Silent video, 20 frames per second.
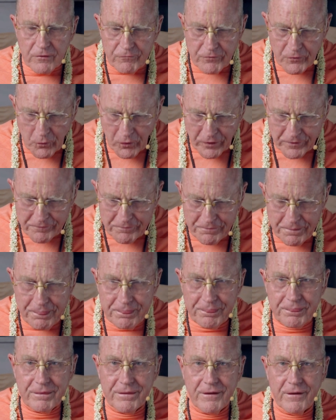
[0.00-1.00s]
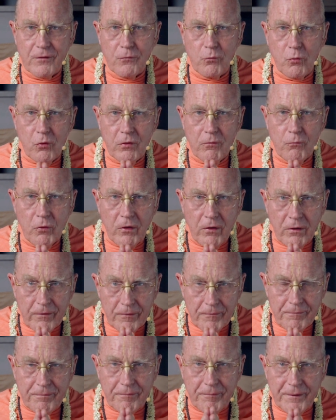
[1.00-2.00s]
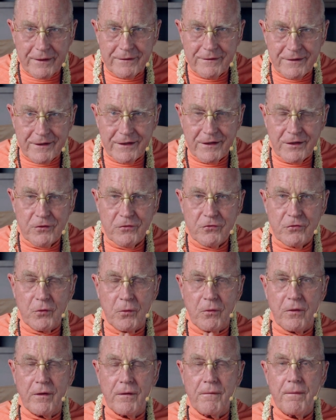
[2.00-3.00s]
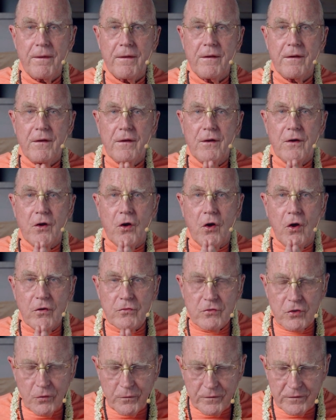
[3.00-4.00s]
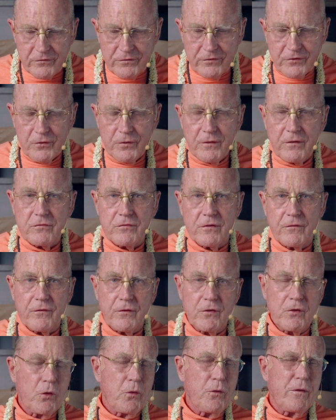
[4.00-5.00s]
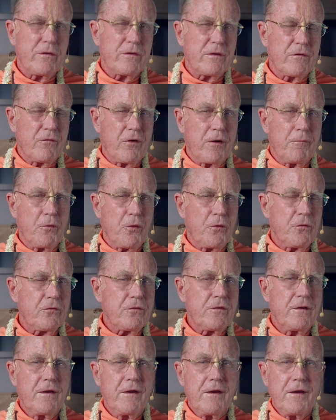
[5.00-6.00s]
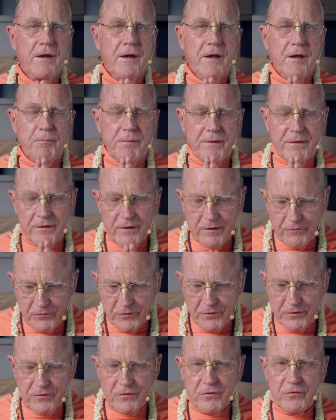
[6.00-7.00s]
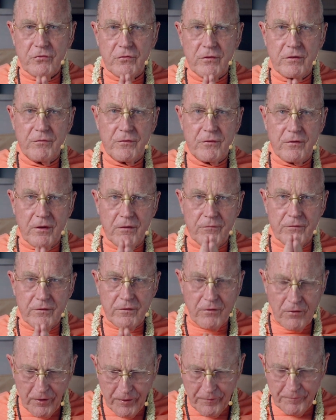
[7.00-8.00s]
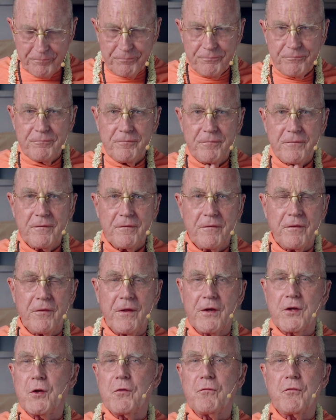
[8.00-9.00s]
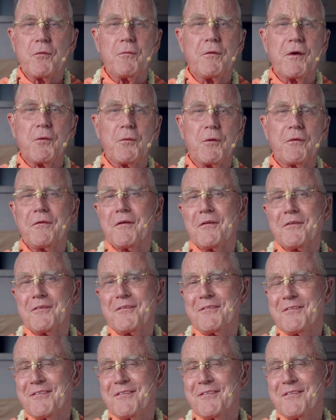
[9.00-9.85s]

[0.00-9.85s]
everyone. A warm welcome back again to our ongoing series on the glories of our most beloved Sri Vrindavan Dham. Thank you for being with us.